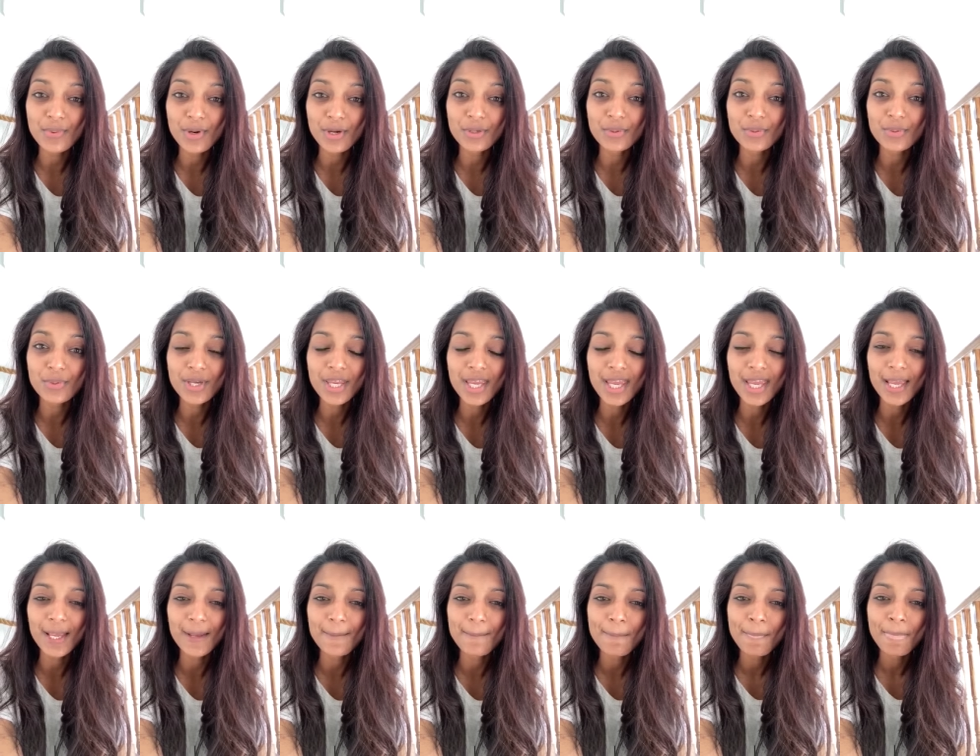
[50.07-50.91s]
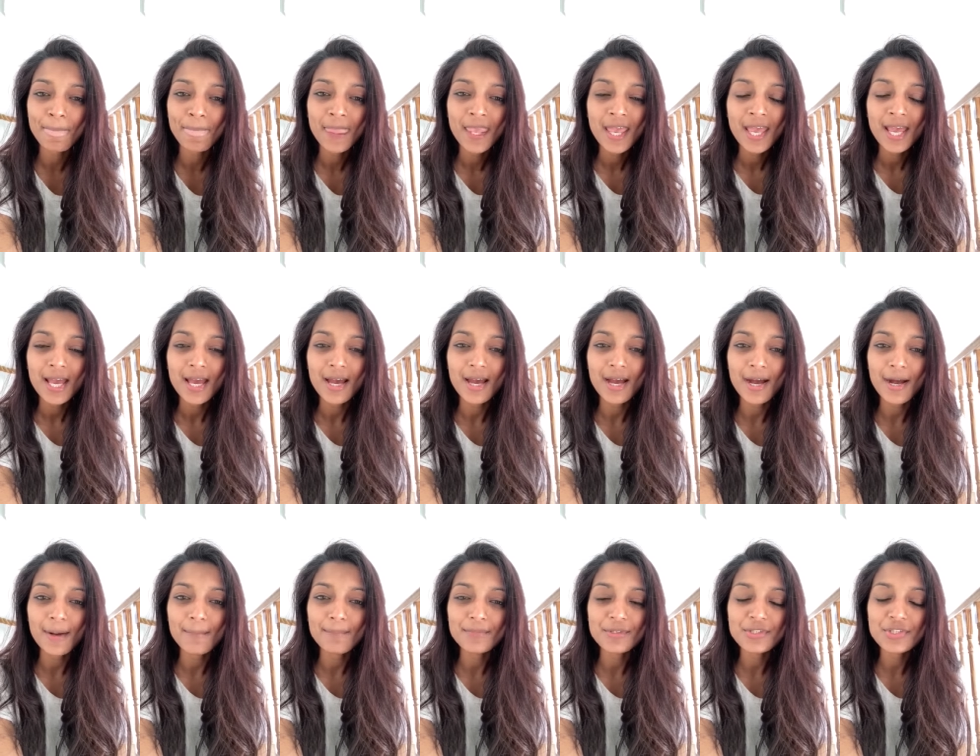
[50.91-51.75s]
Are you okay?
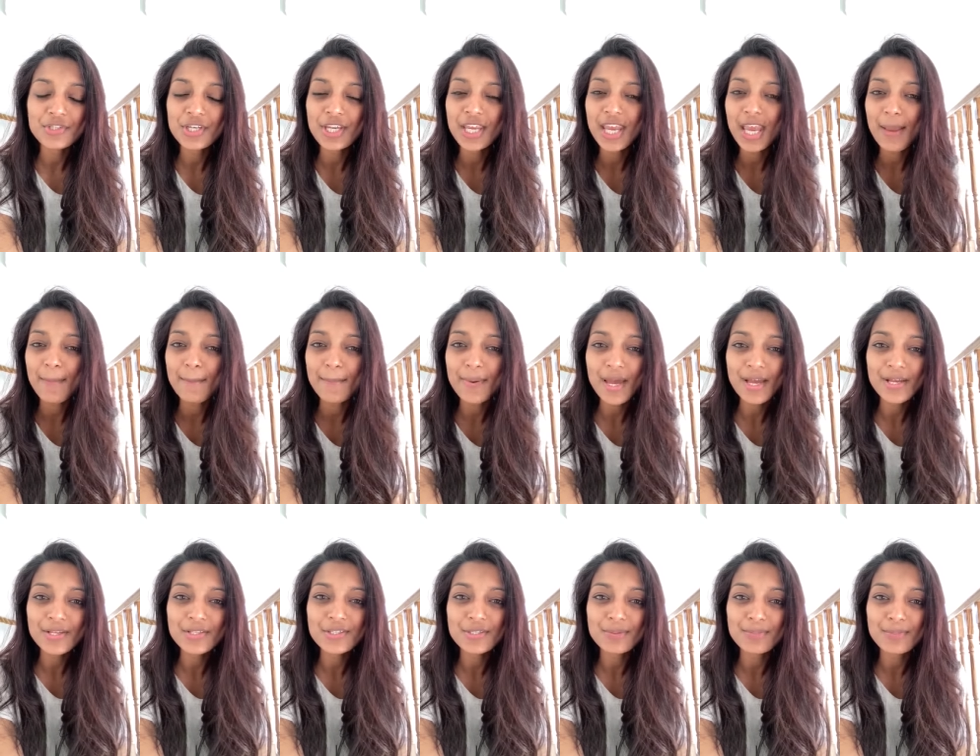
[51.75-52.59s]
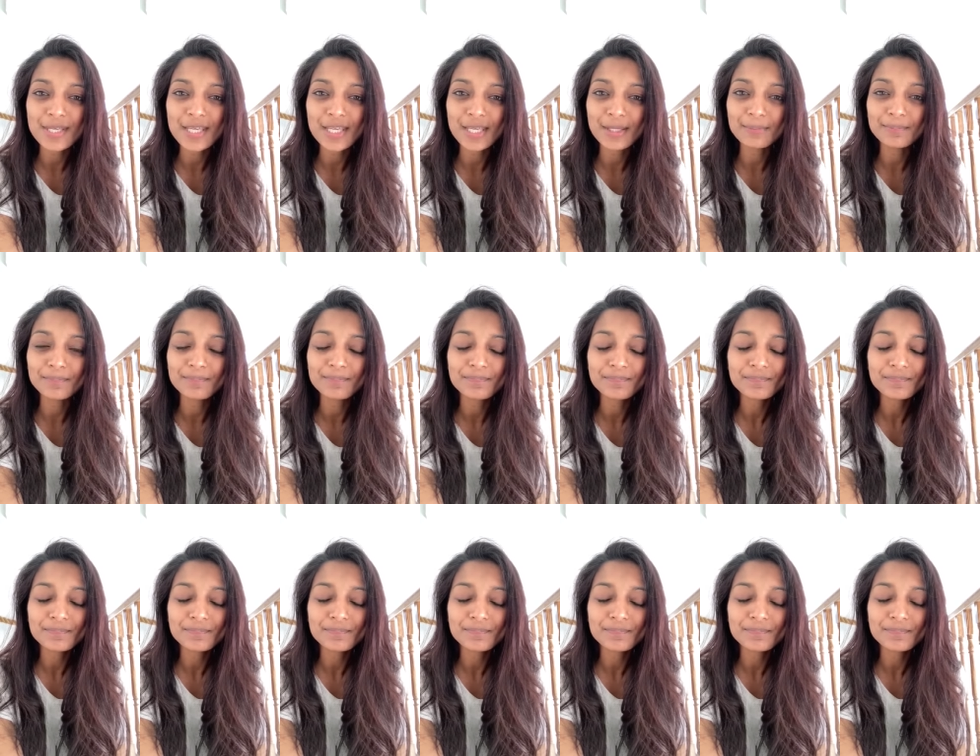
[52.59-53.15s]
Um, she came back to me